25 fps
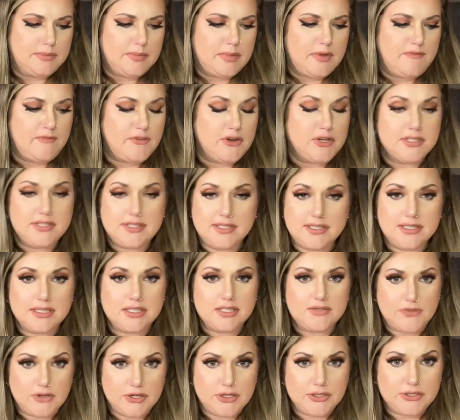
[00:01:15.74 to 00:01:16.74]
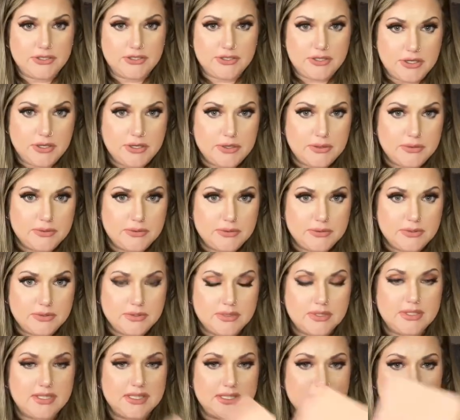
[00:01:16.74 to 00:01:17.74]
First things first though,
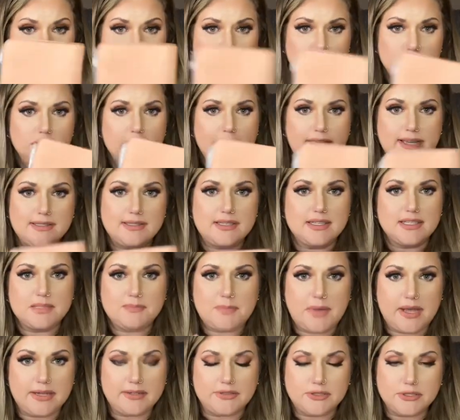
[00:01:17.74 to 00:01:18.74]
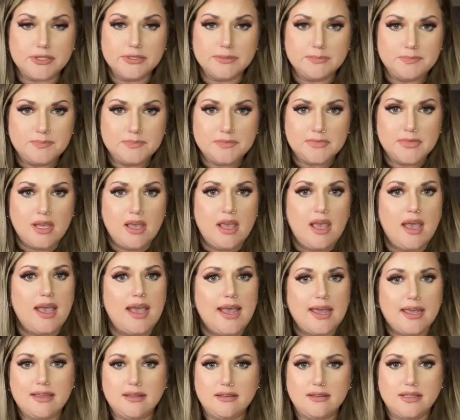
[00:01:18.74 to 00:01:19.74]
this is your A6 binder.
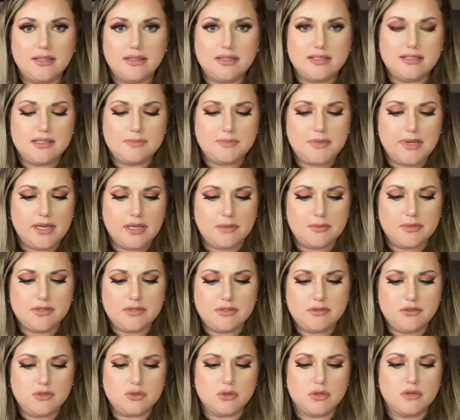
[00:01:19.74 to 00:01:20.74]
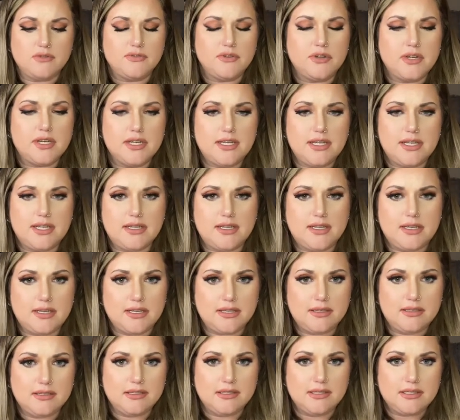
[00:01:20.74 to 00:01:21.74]
I can link this in my Amazon storefront. It
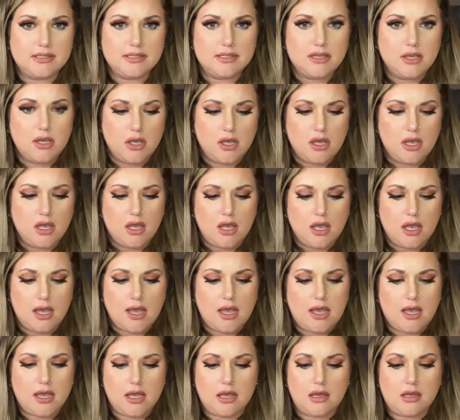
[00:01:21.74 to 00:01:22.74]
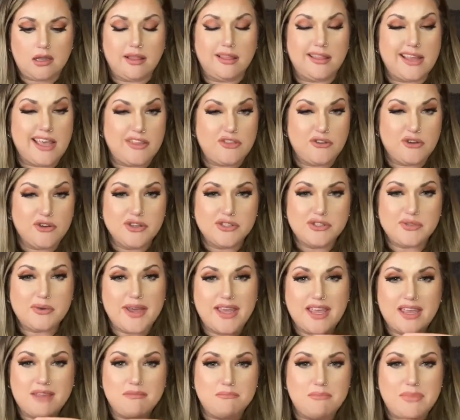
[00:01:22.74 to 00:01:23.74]
is leather, so
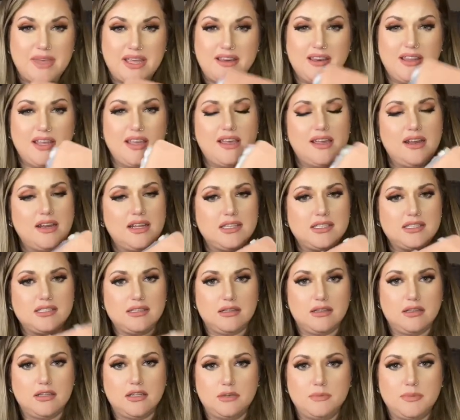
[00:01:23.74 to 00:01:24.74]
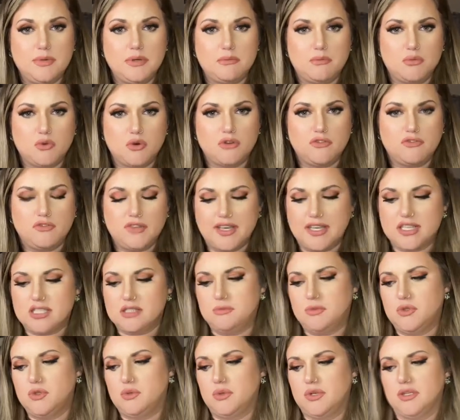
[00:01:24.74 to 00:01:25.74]
I can bend it, and it's a little bit more
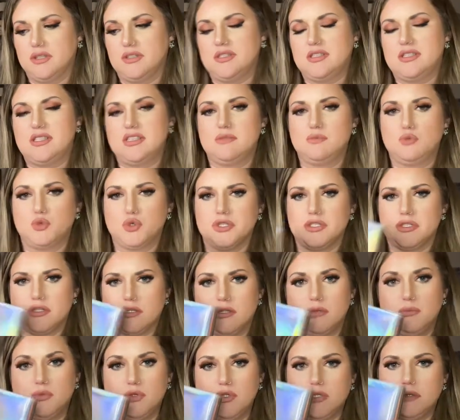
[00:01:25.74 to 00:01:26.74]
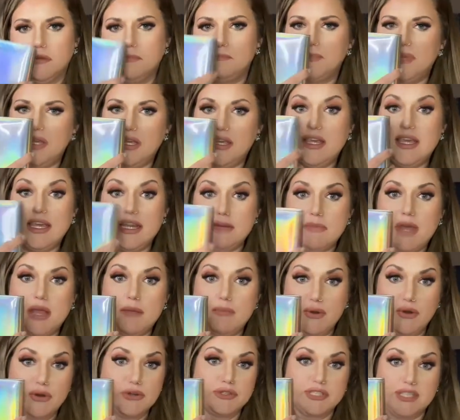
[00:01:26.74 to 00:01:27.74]
flexible where this is more durable to be in my
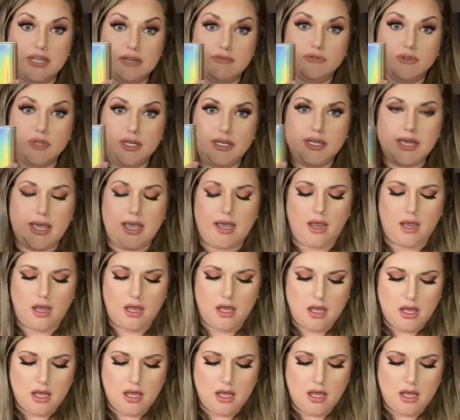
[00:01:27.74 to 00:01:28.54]
purse every day.